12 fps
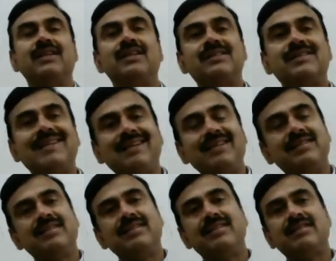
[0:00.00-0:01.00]
Cell
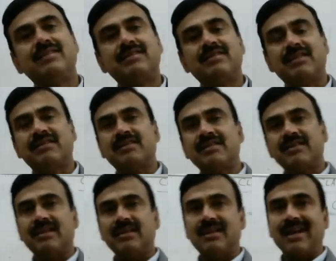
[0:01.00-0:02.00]
is
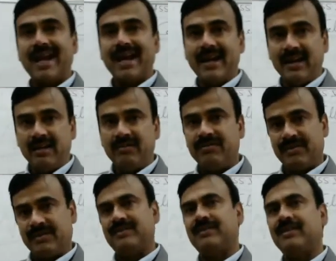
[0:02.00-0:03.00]
structural and
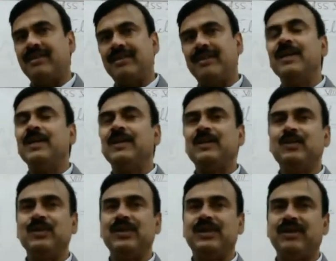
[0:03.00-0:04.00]
functional
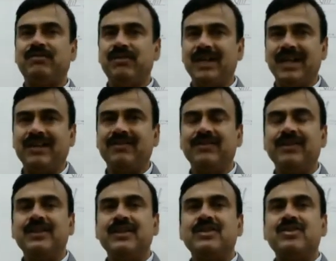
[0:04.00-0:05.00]
unit of life.
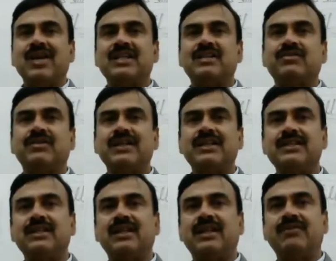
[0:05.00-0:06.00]
So as far as
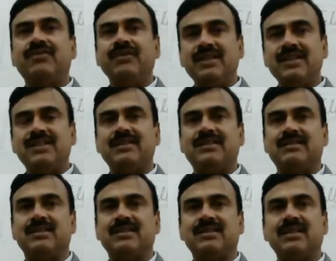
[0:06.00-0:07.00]
the definition is
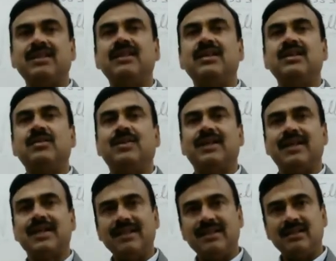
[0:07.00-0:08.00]
concerned, you will
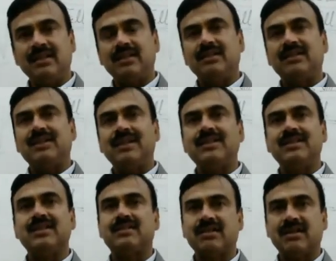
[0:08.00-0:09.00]
write the cell is a
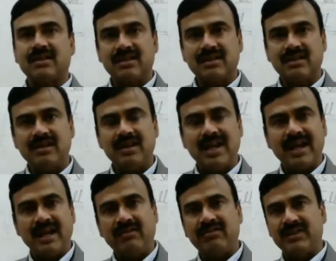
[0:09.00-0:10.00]
structural
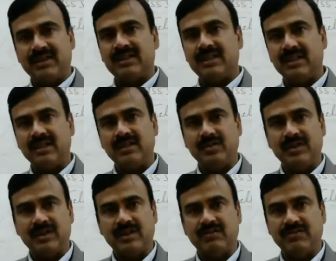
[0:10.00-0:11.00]
and functional
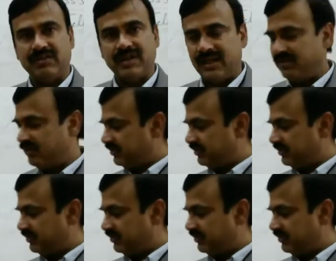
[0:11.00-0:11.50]
unit of life.